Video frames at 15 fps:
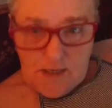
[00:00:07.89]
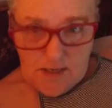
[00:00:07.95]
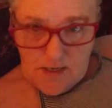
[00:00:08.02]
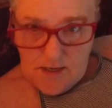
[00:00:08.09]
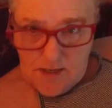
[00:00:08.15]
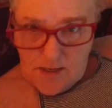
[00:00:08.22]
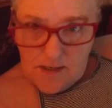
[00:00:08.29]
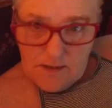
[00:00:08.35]

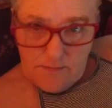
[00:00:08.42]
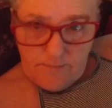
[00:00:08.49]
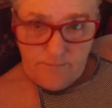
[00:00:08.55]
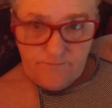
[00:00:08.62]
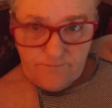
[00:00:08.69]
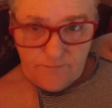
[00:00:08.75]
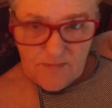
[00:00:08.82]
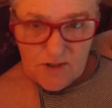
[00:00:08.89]
Um,
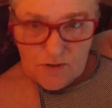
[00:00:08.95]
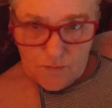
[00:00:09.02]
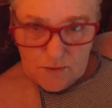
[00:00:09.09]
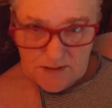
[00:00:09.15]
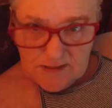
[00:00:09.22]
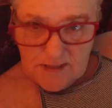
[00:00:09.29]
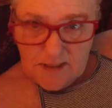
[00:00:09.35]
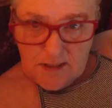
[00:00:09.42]
just wanted
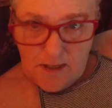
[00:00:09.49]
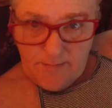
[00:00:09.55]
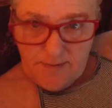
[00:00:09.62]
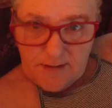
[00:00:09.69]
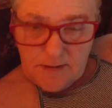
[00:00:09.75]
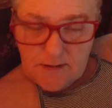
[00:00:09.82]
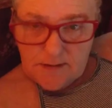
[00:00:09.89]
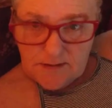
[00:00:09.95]
to tell you
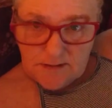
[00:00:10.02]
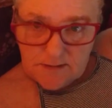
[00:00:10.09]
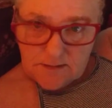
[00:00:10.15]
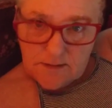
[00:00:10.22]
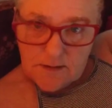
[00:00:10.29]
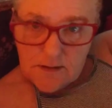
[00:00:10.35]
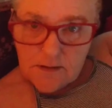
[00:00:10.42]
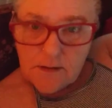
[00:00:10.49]
about this.
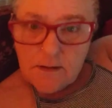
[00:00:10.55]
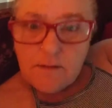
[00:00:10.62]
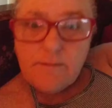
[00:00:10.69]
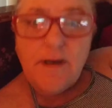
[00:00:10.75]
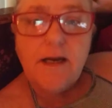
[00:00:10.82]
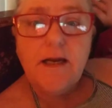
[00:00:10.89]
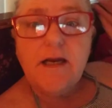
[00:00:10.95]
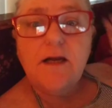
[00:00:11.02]
My
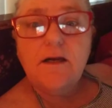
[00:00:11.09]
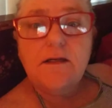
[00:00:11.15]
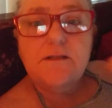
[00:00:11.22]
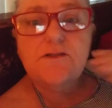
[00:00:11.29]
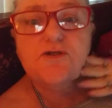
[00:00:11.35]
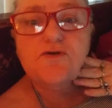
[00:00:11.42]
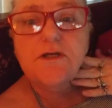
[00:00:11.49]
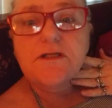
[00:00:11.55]
hair is
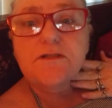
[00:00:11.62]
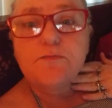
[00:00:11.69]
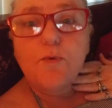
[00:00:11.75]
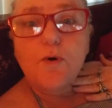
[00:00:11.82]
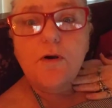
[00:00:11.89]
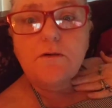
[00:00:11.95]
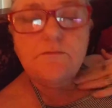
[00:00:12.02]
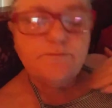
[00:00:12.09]
straight as board.